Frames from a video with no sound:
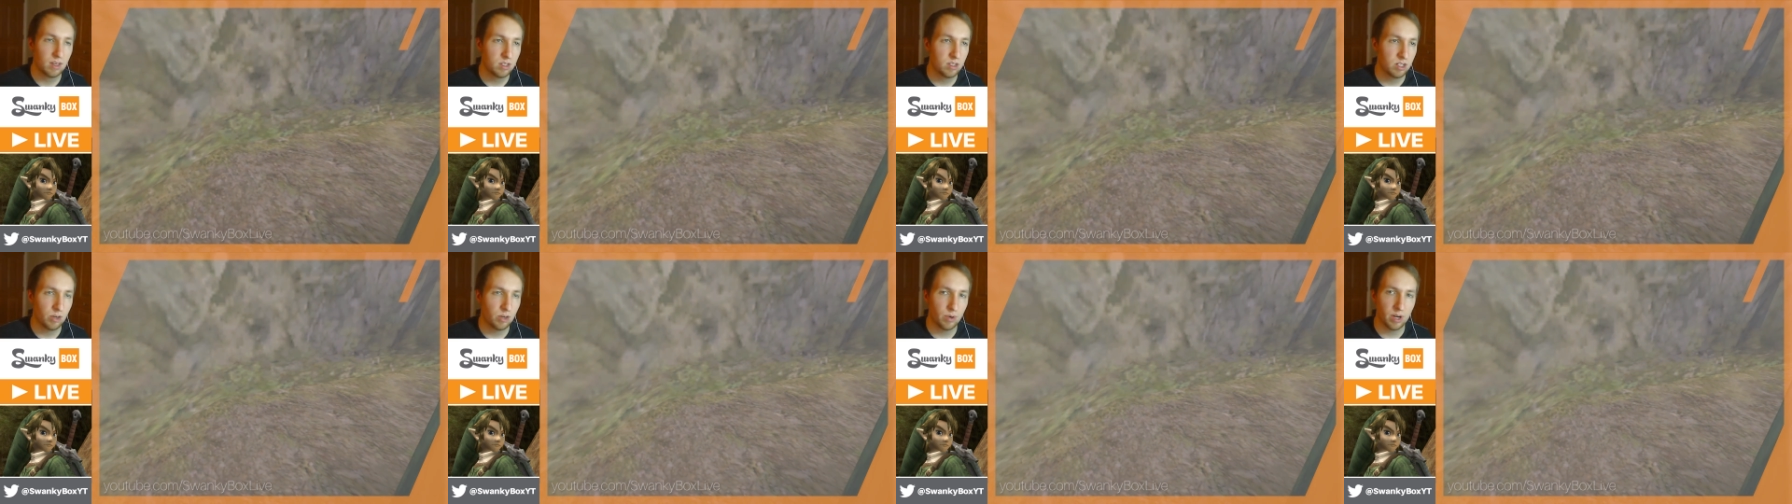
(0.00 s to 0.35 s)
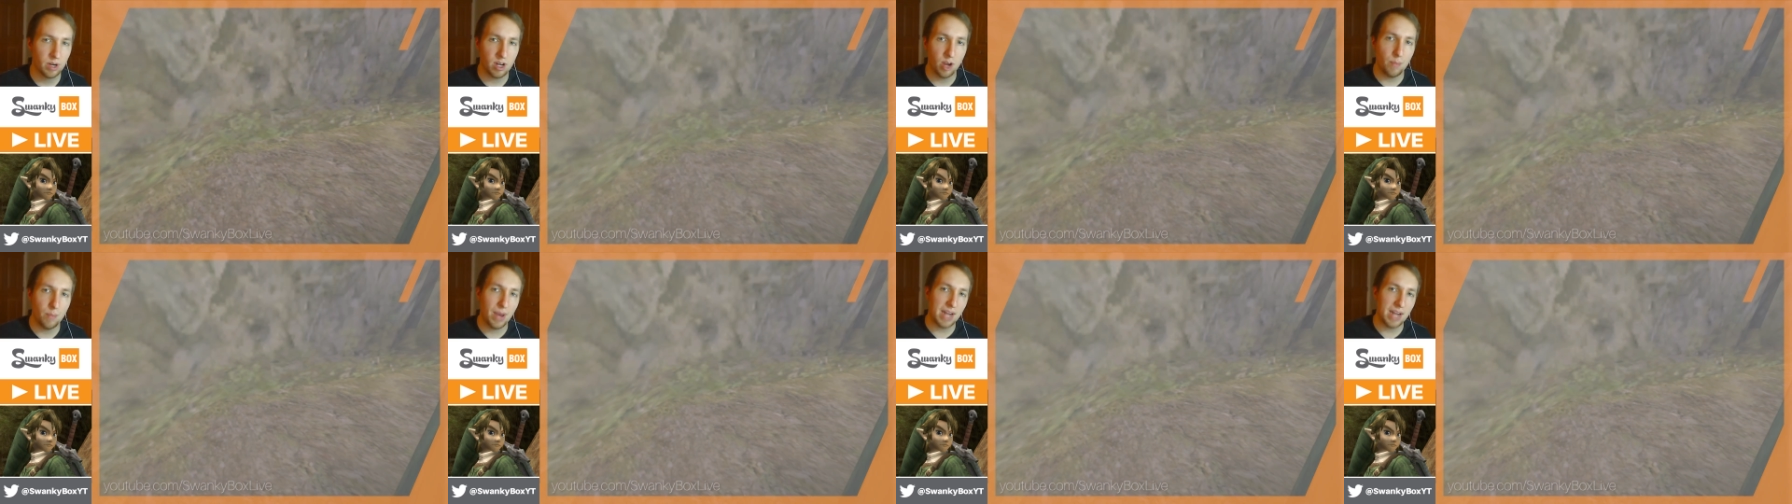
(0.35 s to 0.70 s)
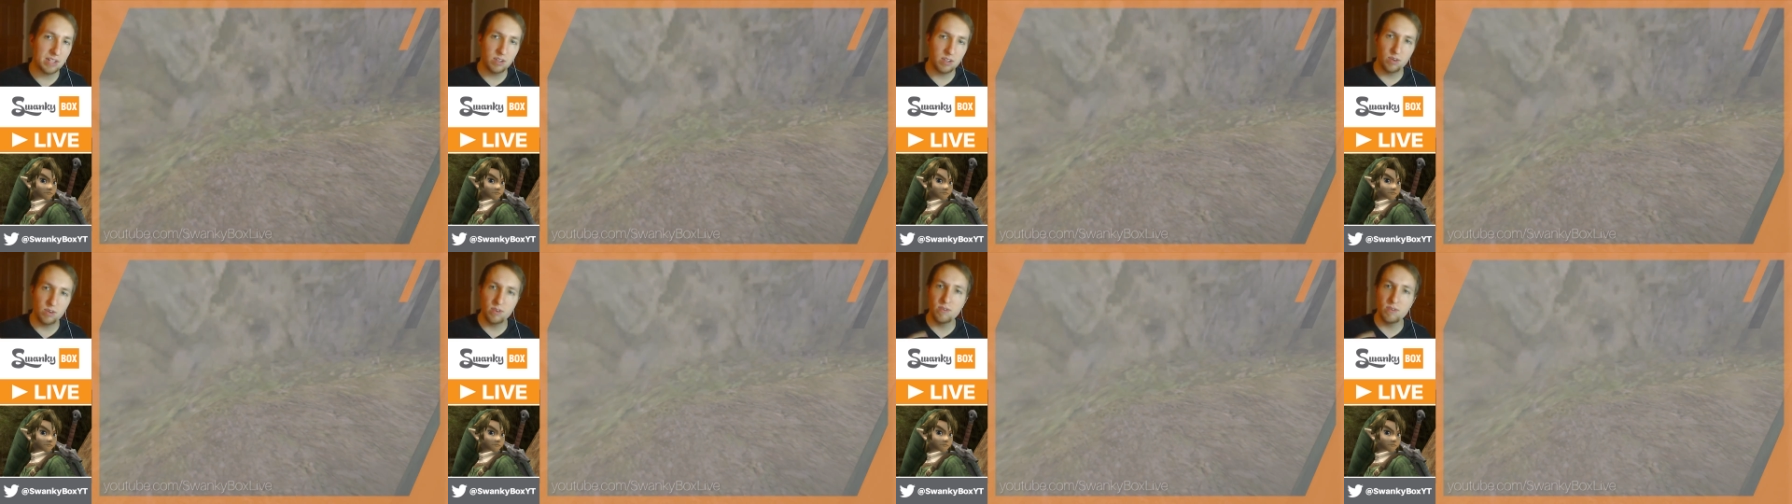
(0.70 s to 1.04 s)
So we're gonna go
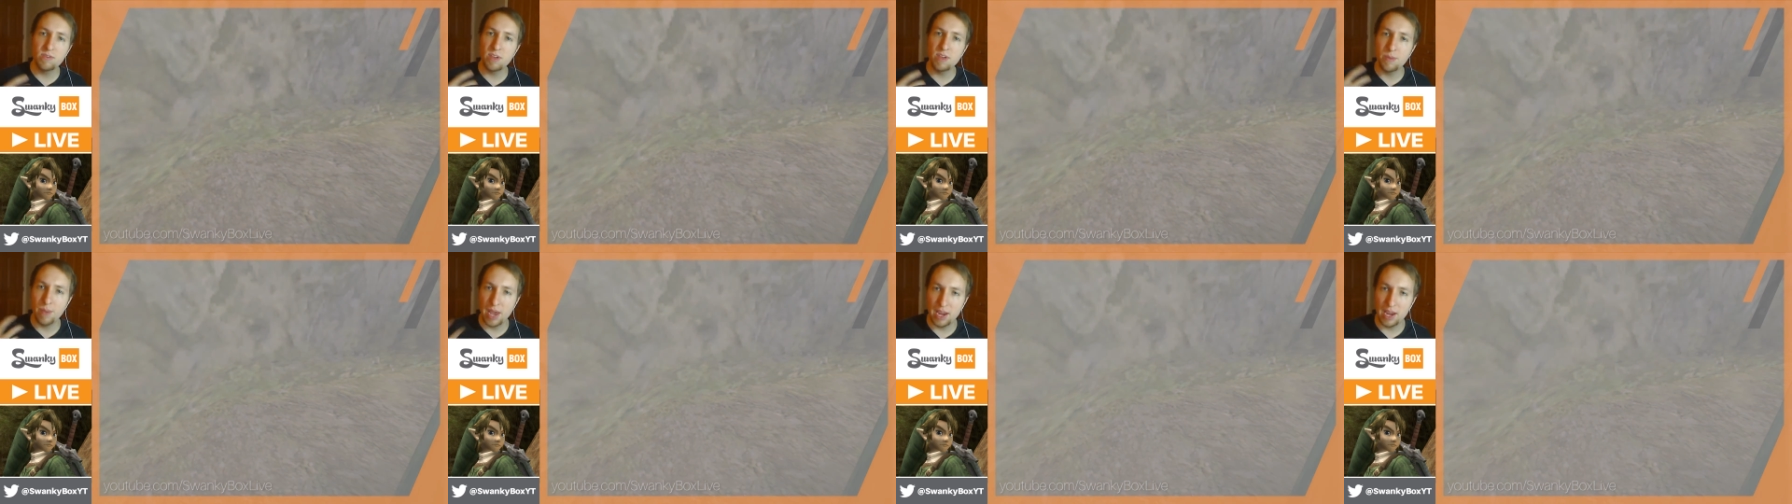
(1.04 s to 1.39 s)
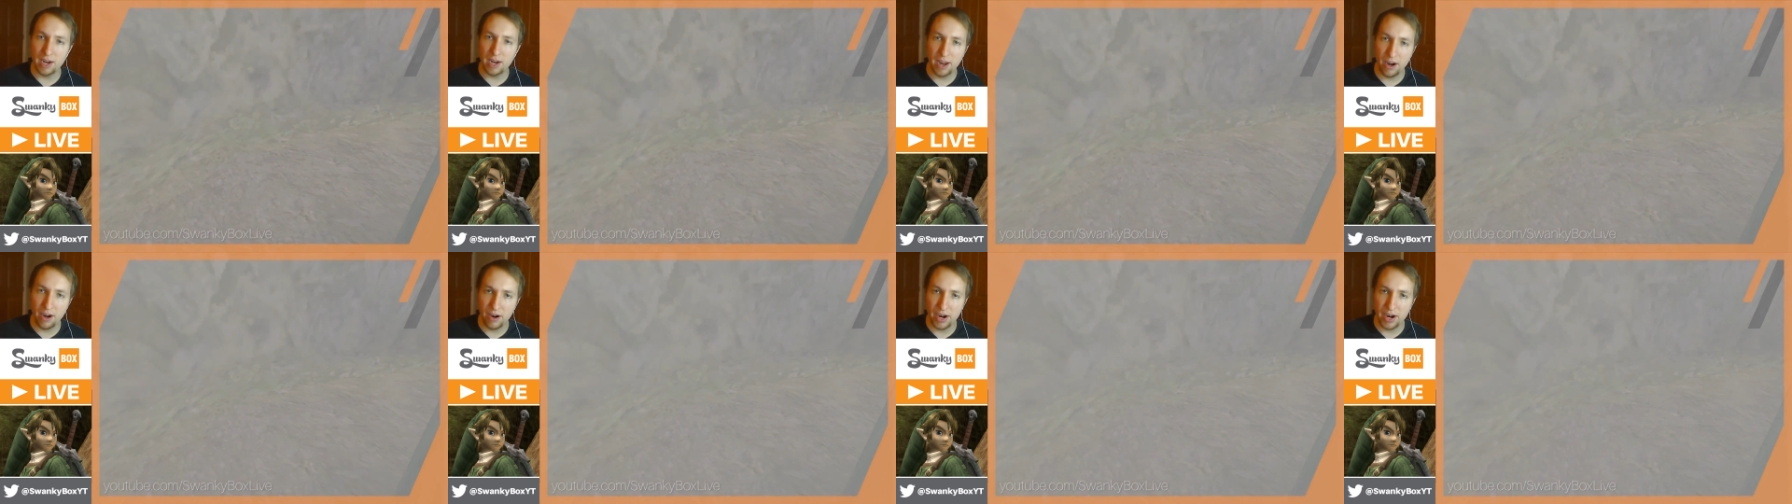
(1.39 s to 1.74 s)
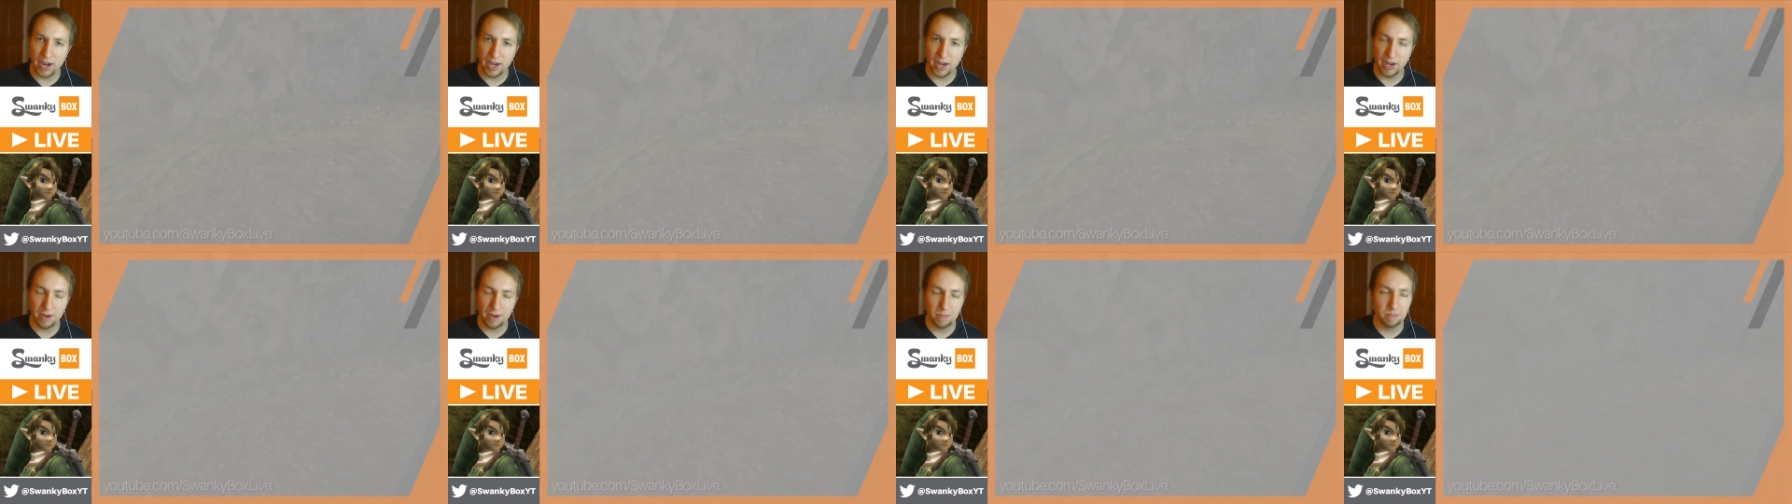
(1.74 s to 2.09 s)
back to the main
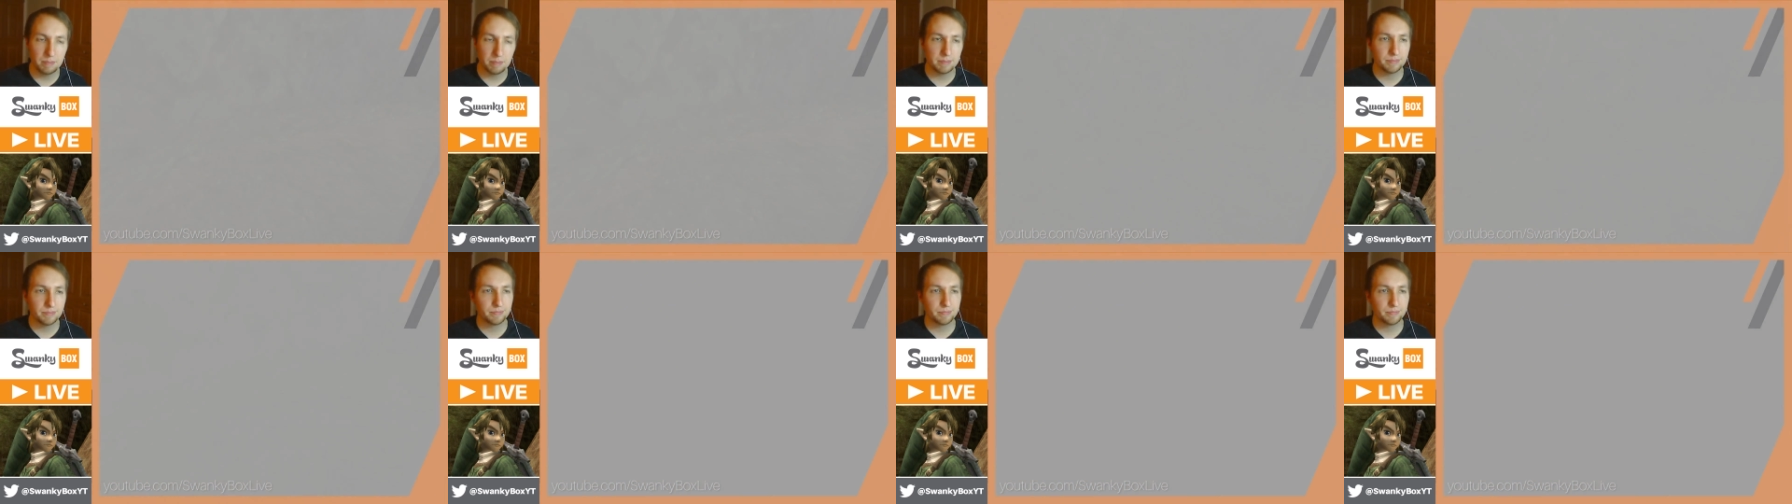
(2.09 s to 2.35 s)
area.